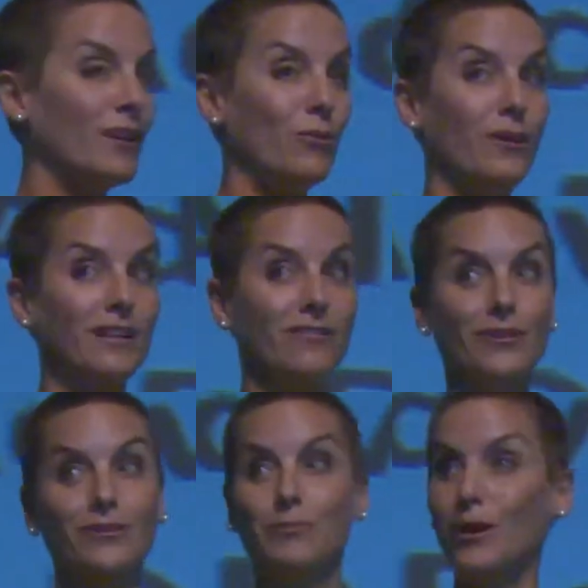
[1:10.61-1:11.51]
What if
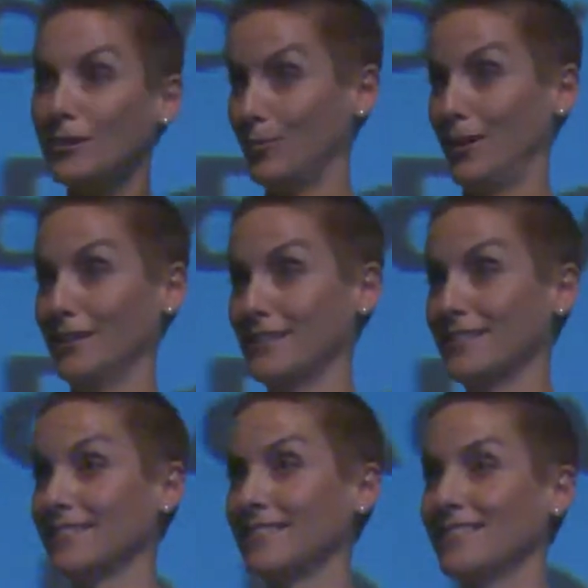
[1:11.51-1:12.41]
you're a bottle blonde?
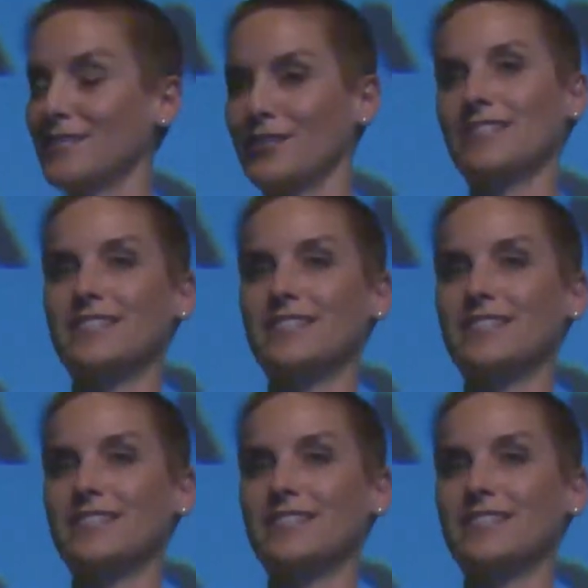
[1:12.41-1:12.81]
So you